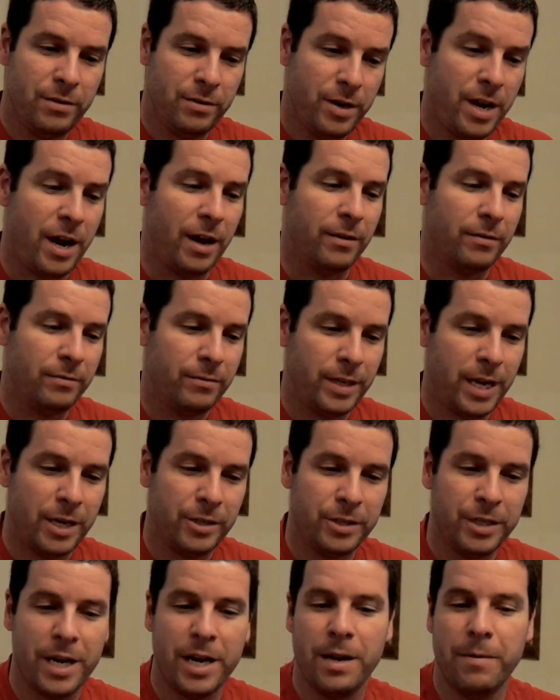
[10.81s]
Yeah,
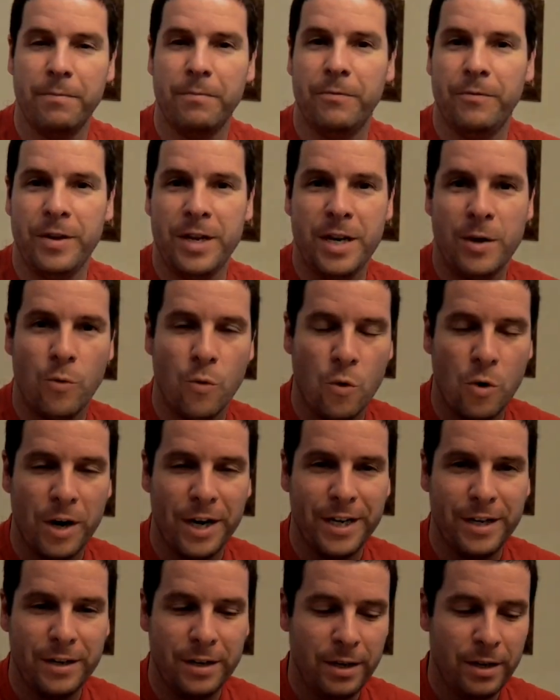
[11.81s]
Dash Cam
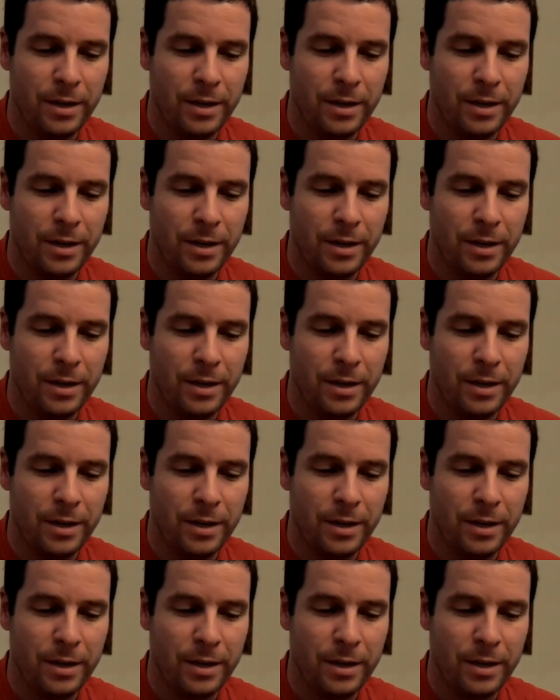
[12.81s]
V1.